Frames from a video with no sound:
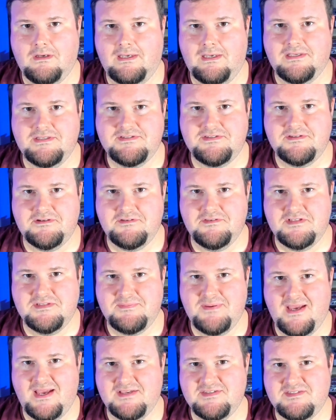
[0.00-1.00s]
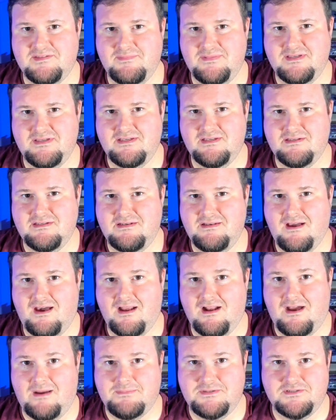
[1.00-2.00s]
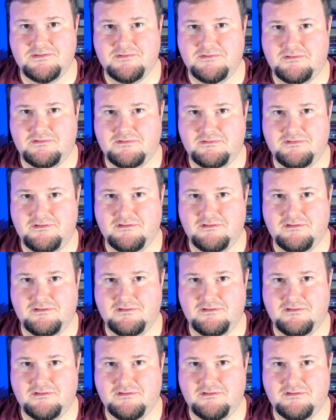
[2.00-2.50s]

I consider these packs to be not optional.